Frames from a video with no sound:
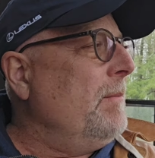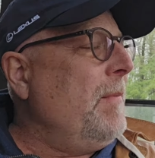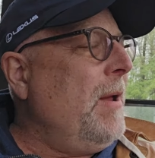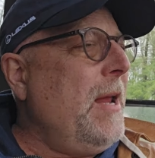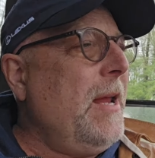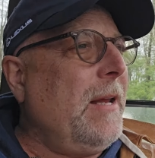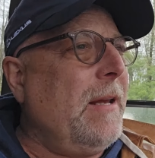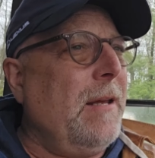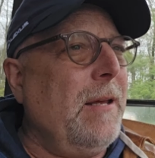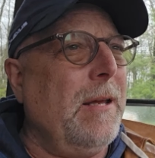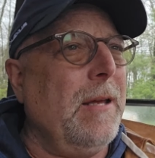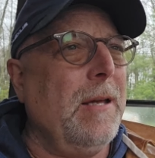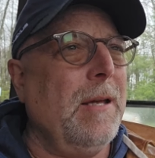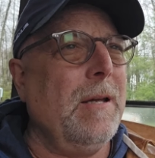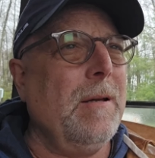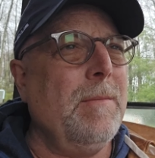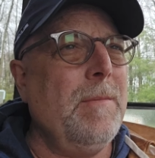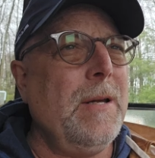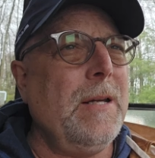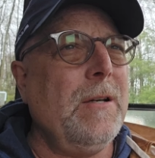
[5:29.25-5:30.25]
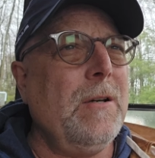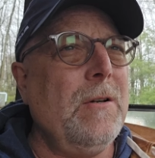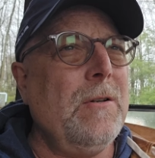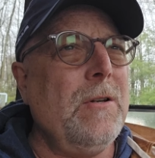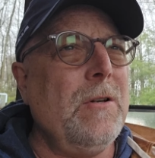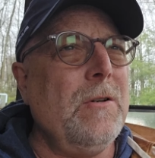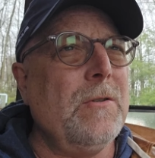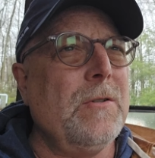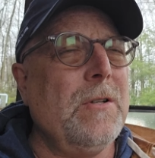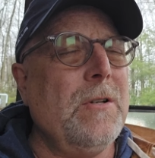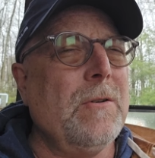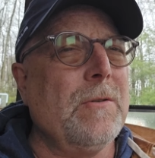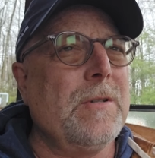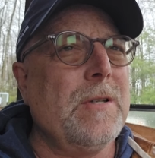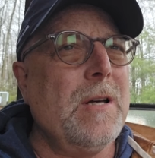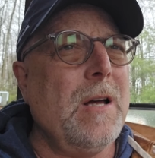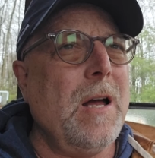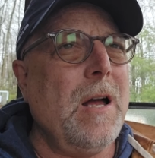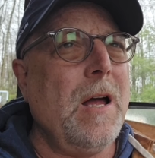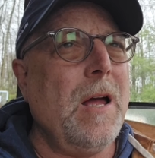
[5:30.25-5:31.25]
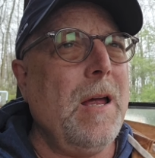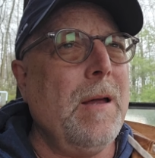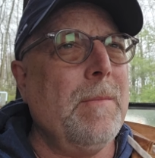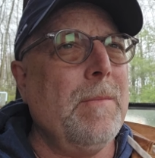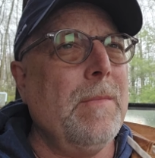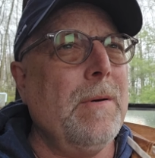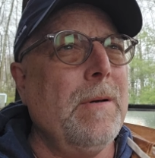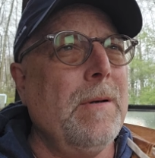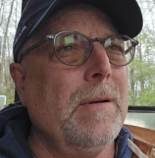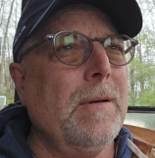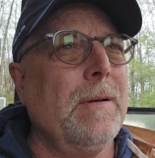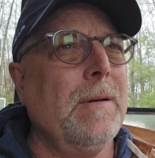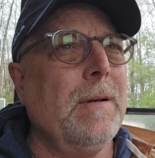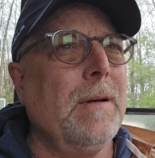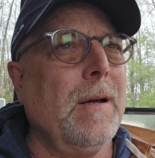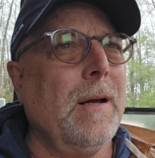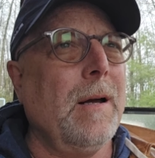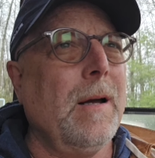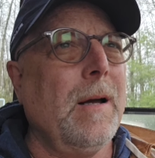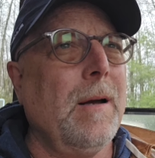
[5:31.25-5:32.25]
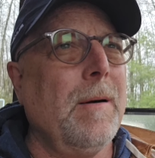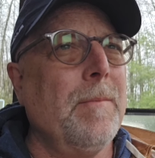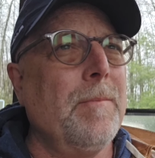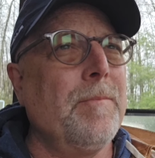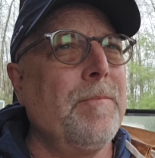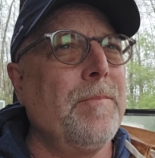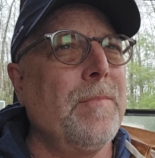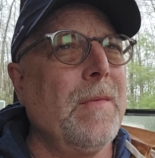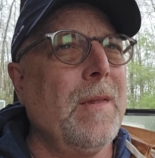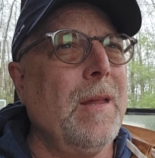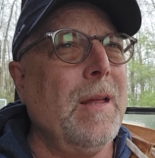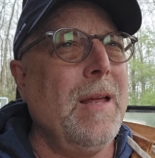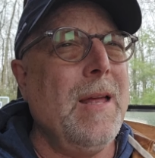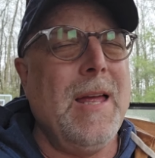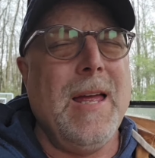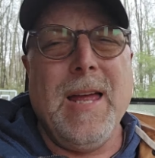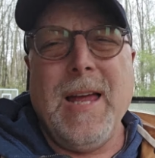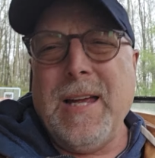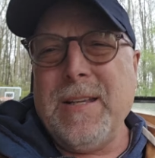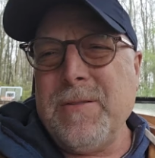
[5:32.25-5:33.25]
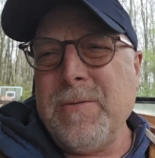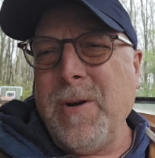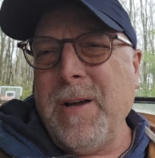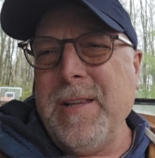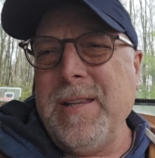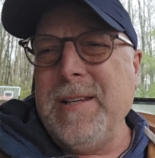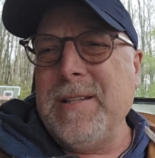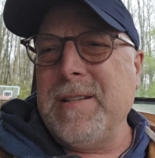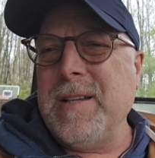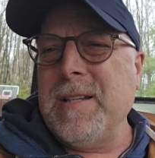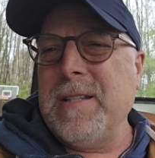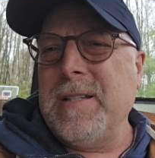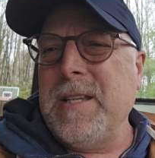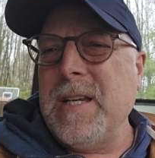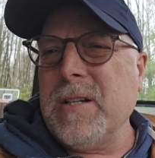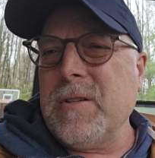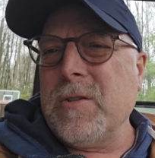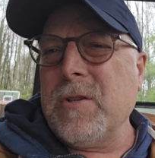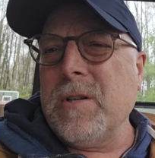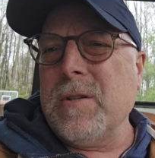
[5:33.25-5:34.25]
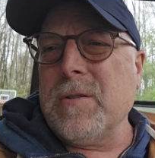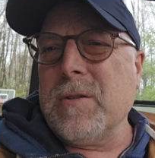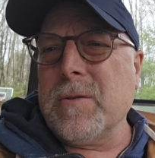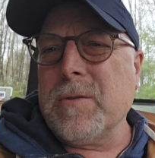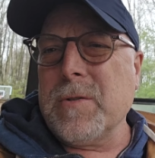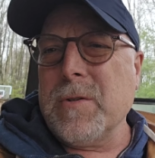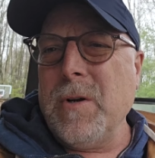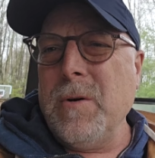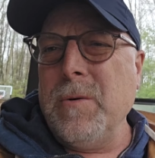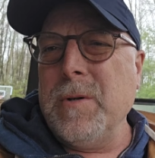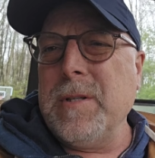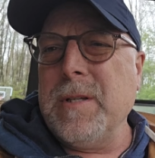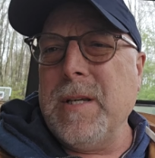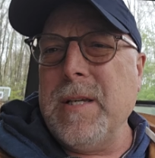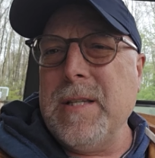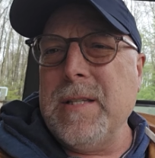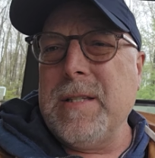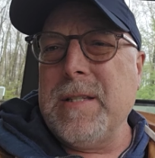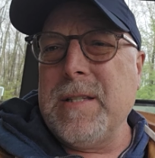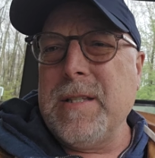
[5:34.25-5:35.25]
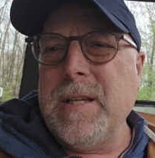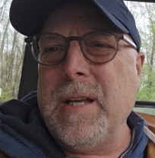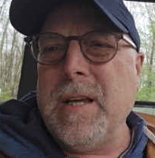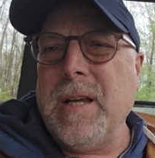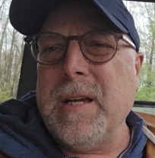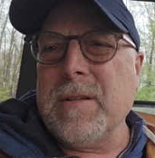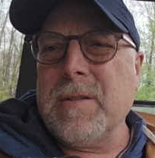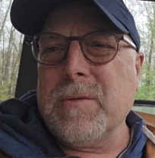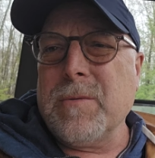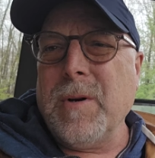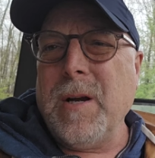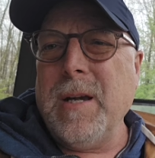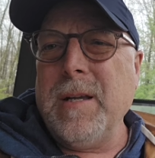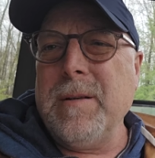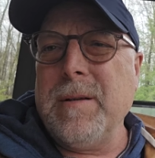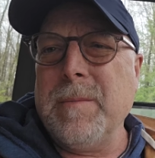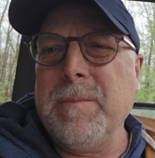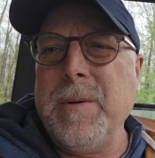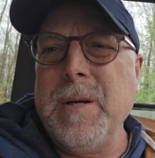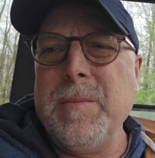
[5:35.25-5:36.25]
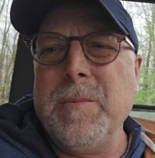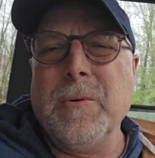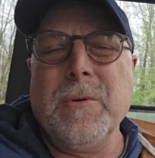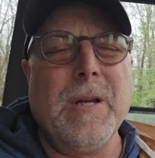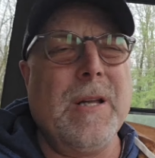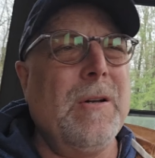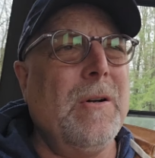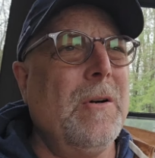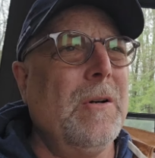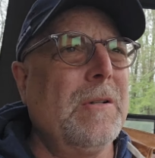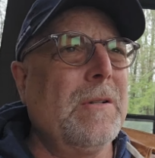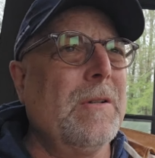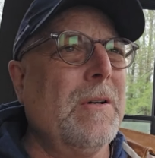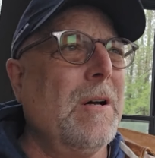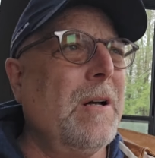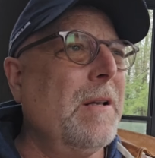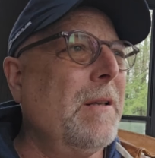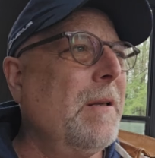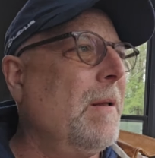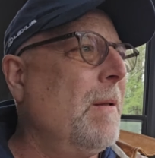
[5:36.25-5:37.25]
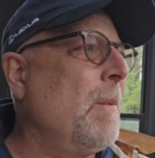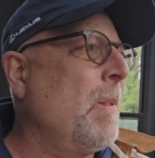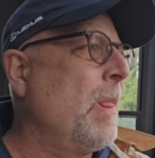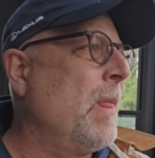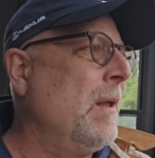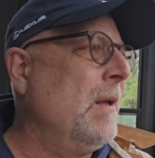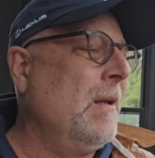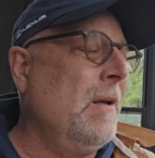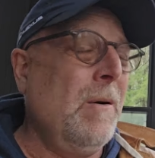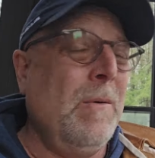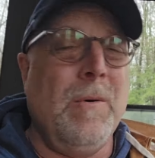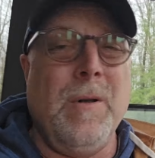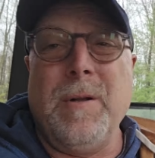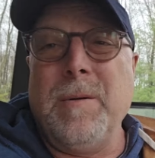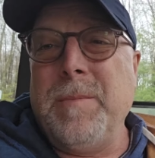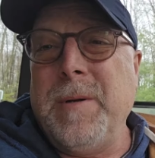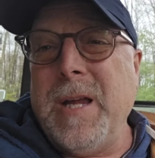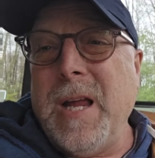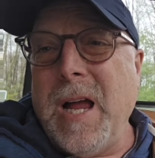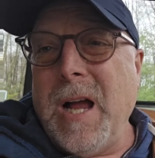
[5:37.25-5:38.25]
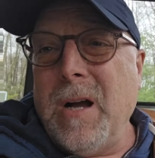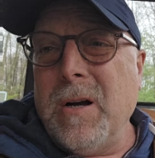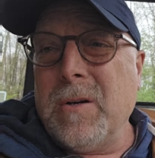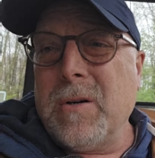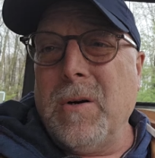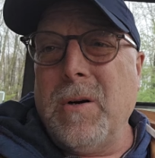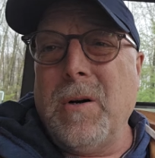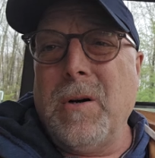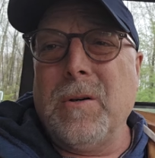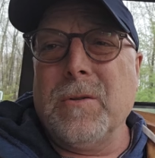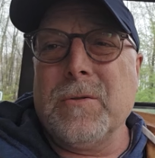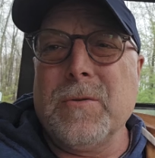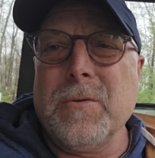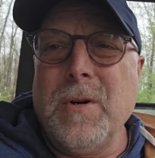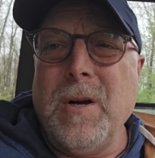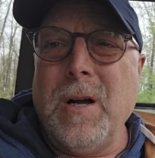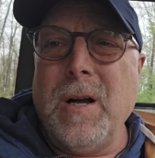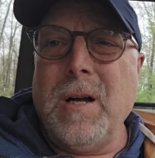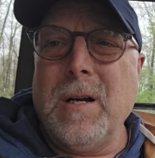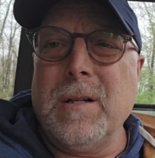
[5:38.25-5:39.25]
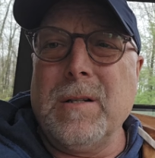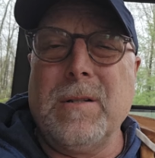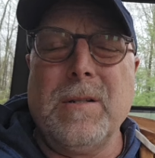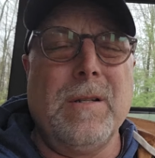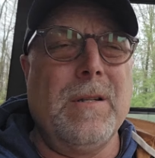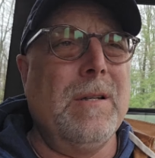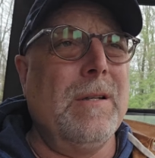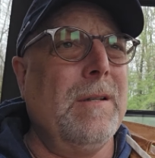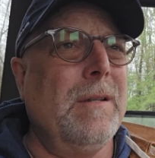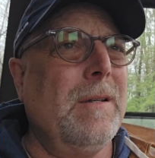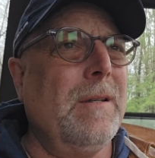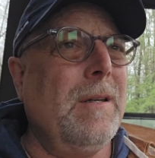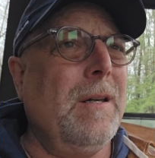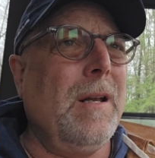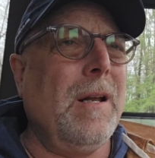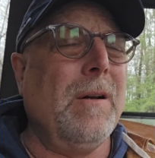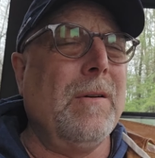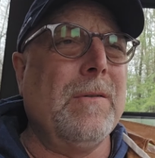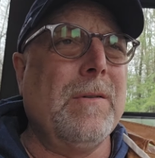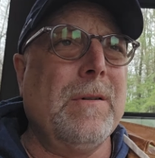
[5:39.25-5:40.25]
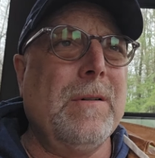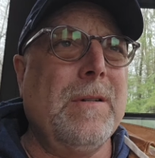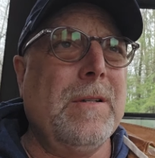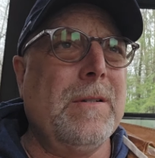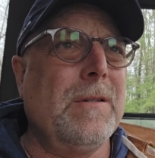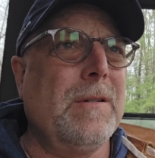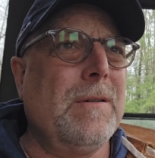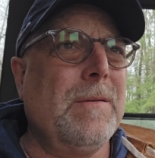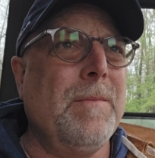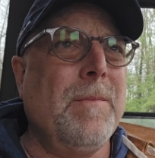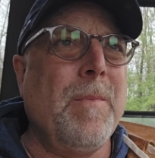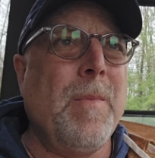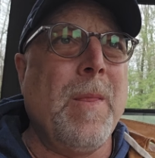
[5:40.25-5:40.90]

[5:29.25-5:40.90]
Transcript: make make good use of your time. Um, that's why these addictions are so in, insidious, right? That people get hooked on, whether it be alcohol, drugs, you know, just